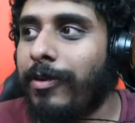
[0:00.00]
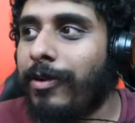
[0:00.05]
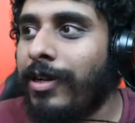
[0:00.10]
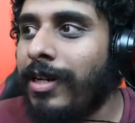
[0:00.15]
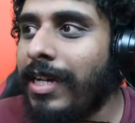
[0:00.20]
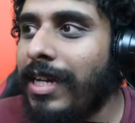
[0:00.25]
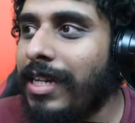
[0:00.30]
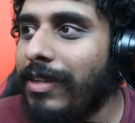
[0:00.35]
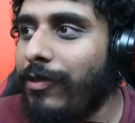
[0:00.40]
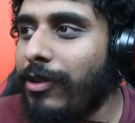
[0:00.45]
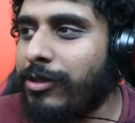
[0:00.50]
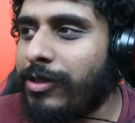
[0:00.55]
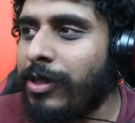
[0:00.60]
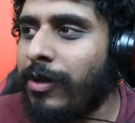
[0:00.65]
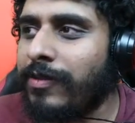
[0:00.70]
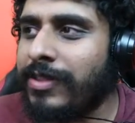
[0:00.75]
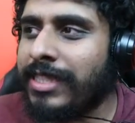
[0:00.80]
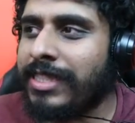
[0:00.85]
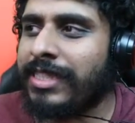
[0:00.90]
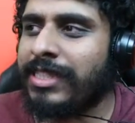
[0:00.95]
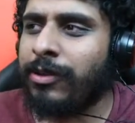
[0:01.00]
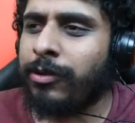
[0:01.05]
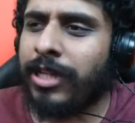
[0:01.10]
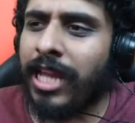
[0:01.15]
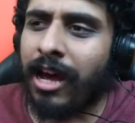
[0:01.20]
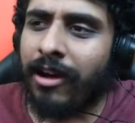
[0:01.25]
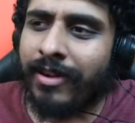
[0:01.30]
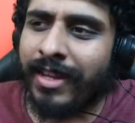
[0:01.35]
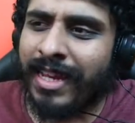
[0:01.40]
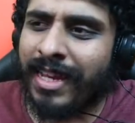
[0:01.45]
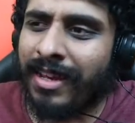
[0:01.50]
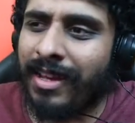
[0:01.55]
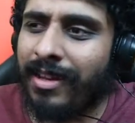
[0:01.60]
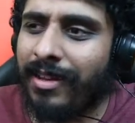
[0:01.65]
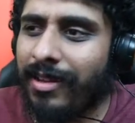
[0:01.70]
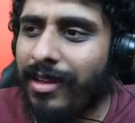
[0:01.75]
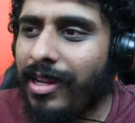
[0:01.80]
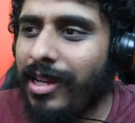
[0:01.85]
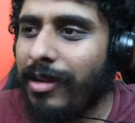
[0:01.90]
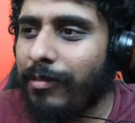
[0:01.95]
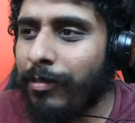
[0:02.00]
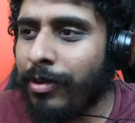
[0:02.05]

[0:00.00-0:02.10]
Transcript: more. Richmond obviously still down here.